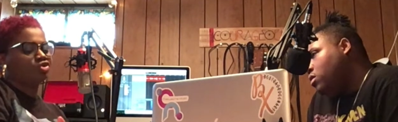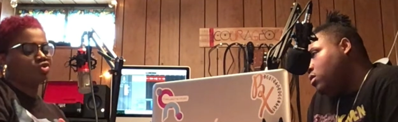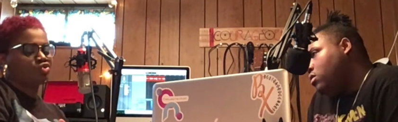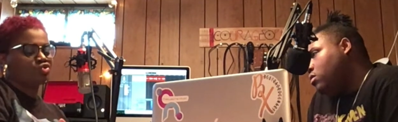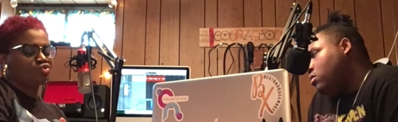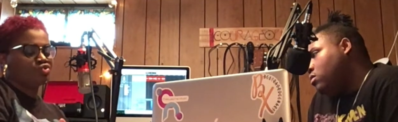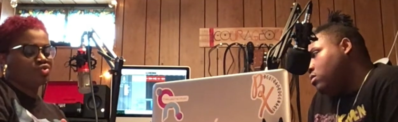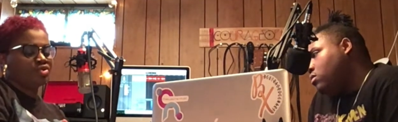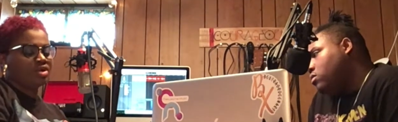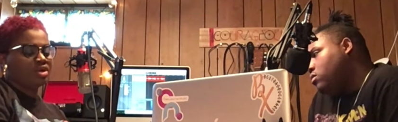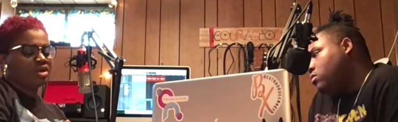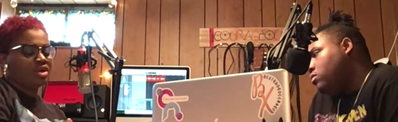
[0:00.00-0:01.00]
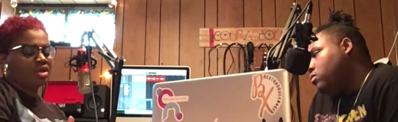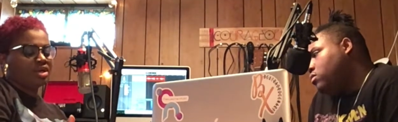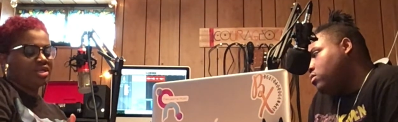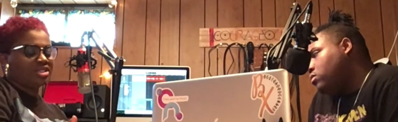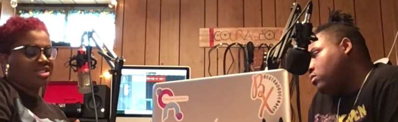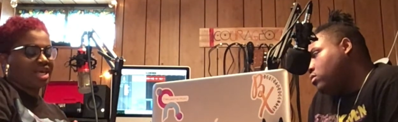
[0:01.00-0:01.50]
Speaker 1: to
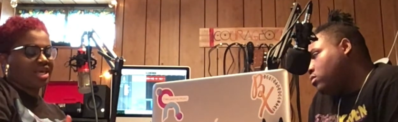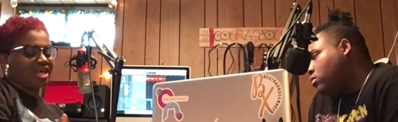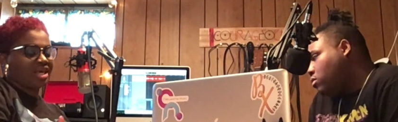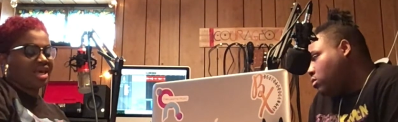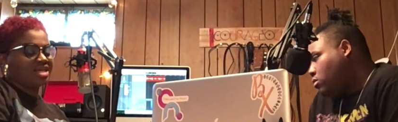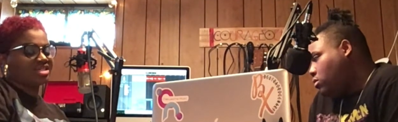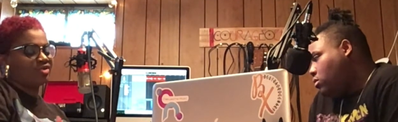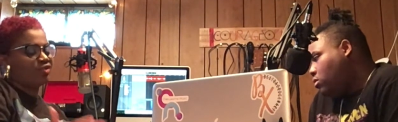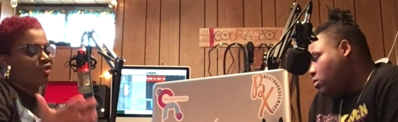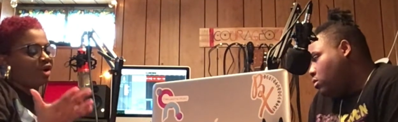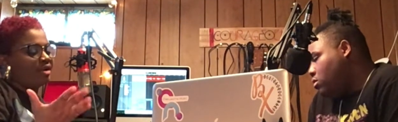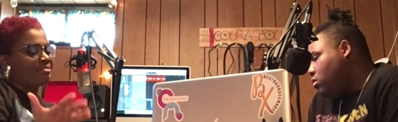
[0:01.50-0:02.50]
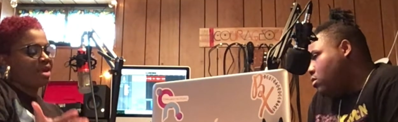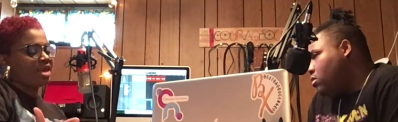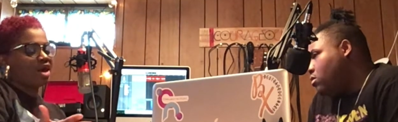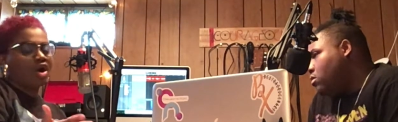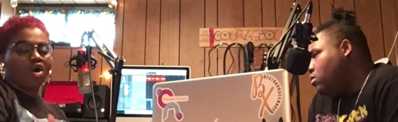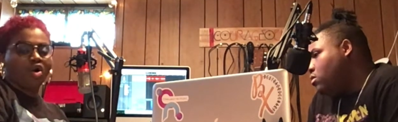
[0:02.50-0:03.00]
second guess if we're gonna make it
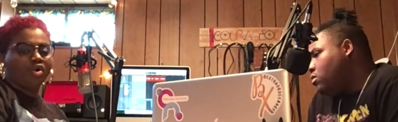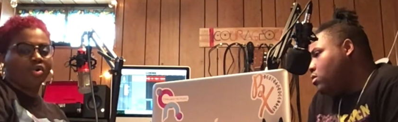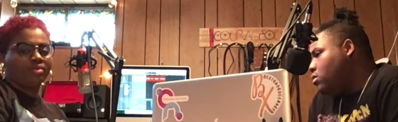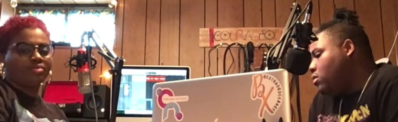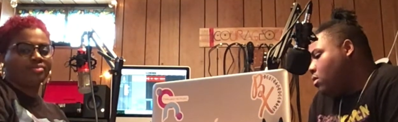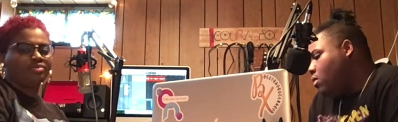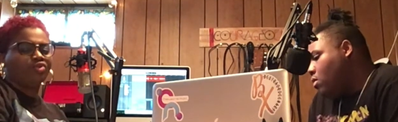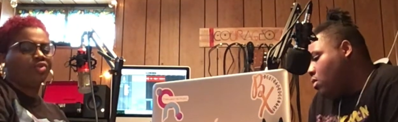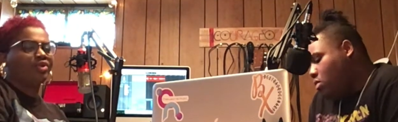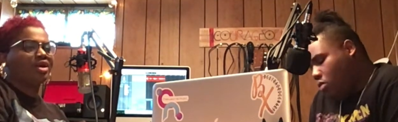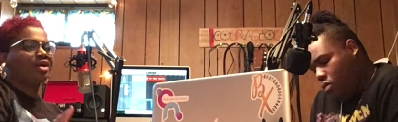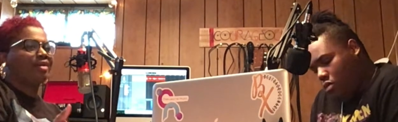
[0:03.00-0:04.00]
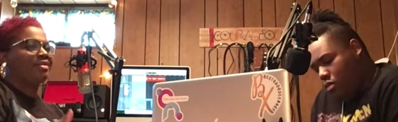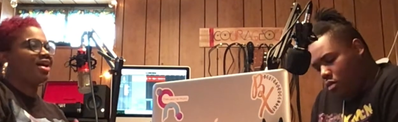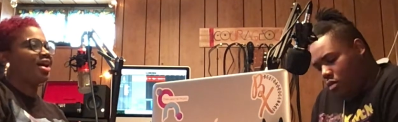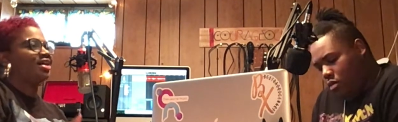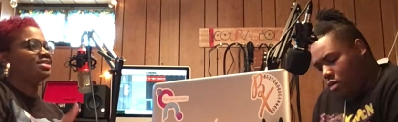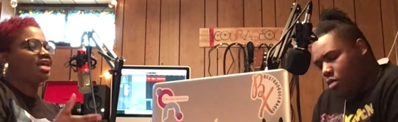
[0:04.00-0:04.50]
home when we come in
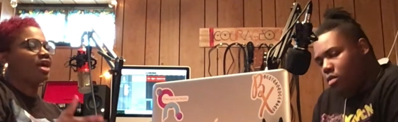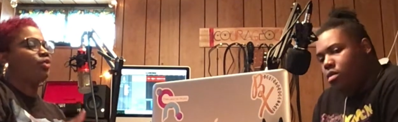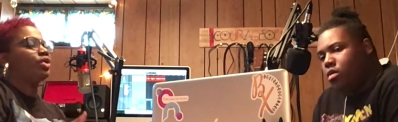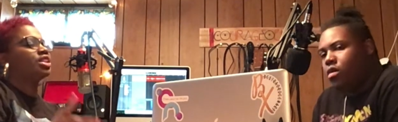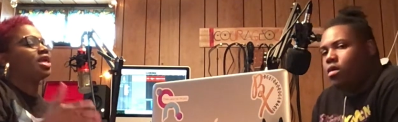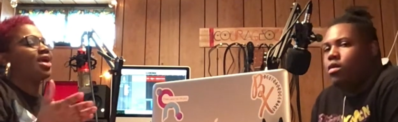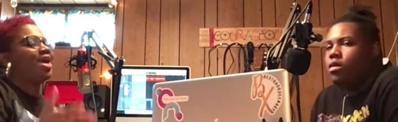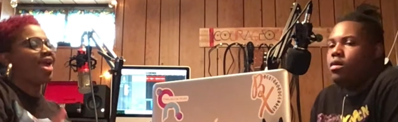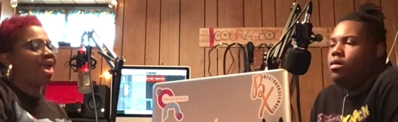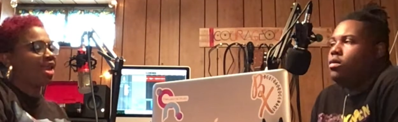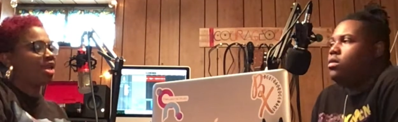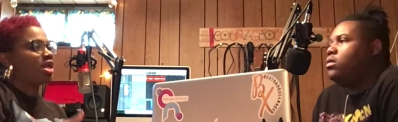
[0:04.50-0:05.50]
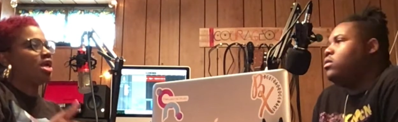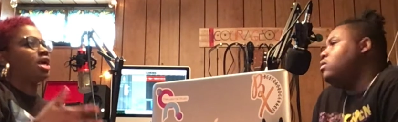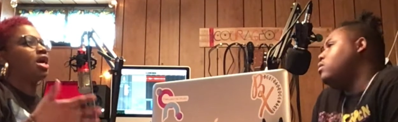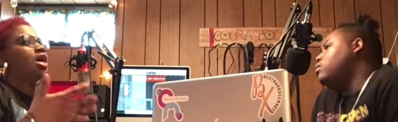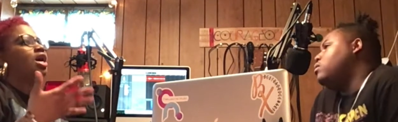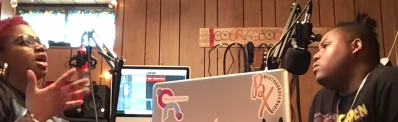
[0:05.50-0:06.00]
contact with any
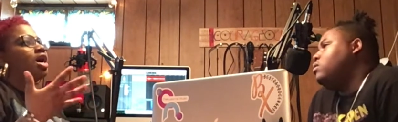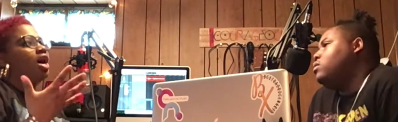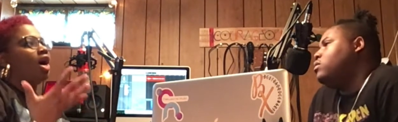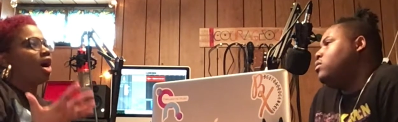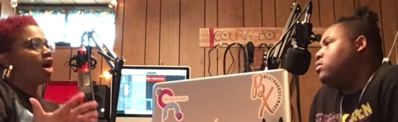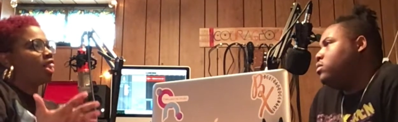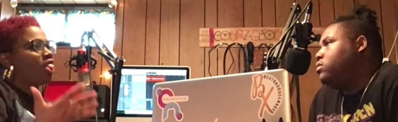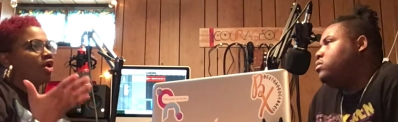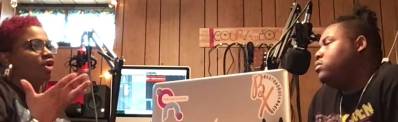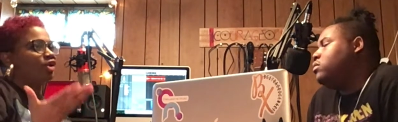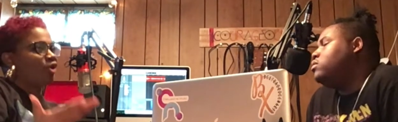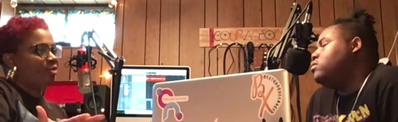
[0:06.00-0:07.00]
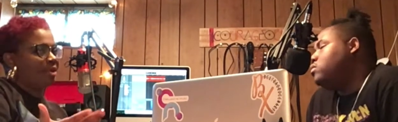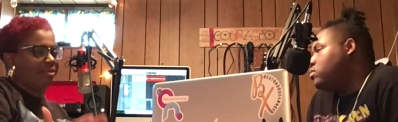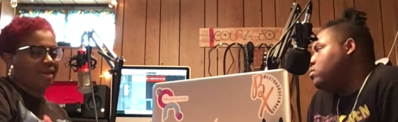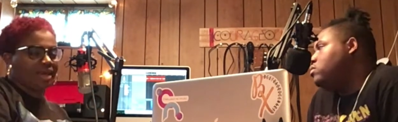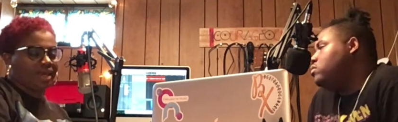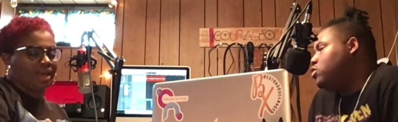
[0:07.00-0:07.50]
other human
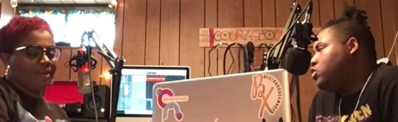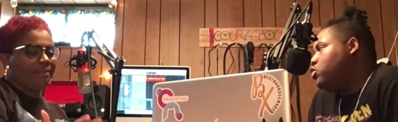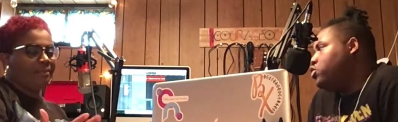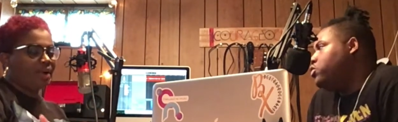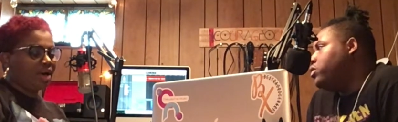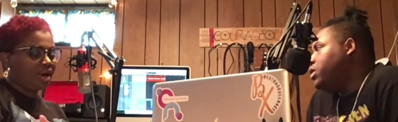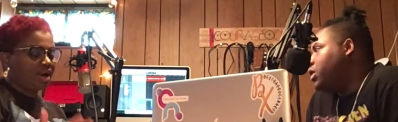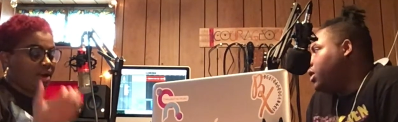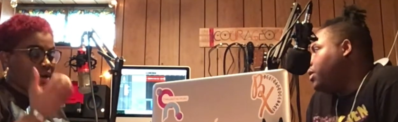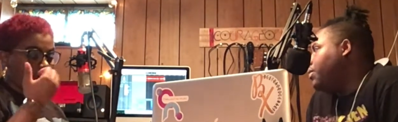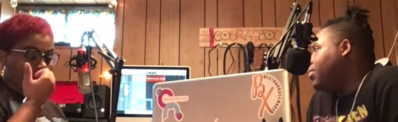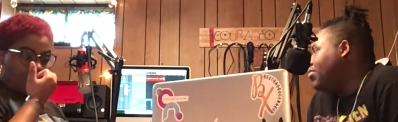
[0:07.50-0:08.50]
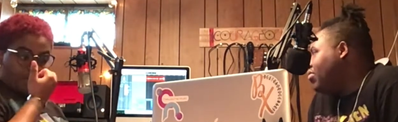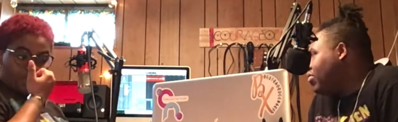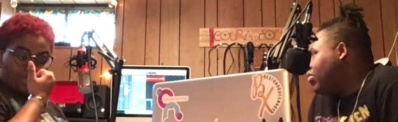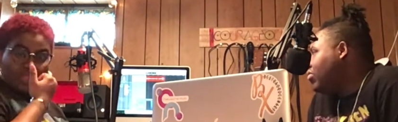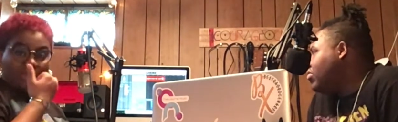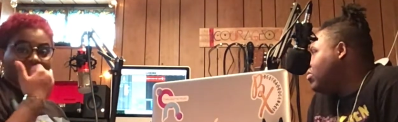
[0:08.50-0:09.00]
being. But
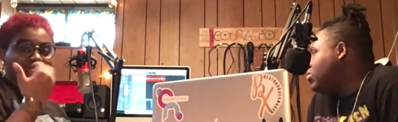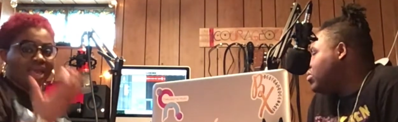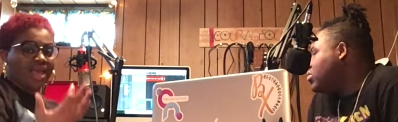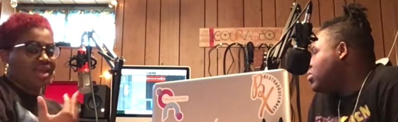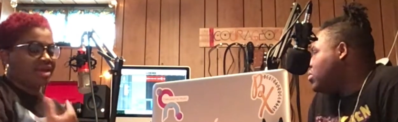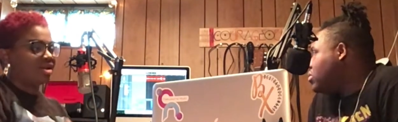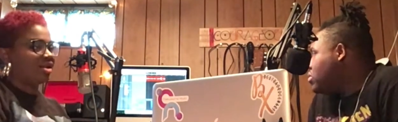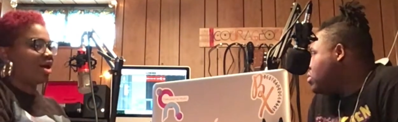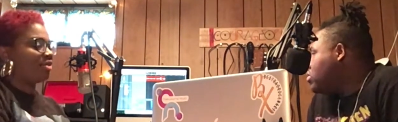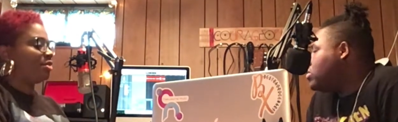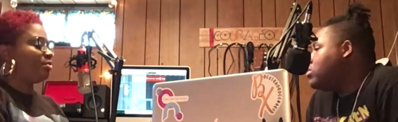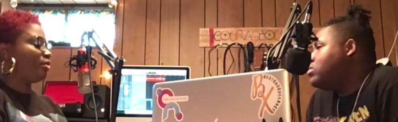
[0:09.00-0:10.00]
there's hate and a lot of people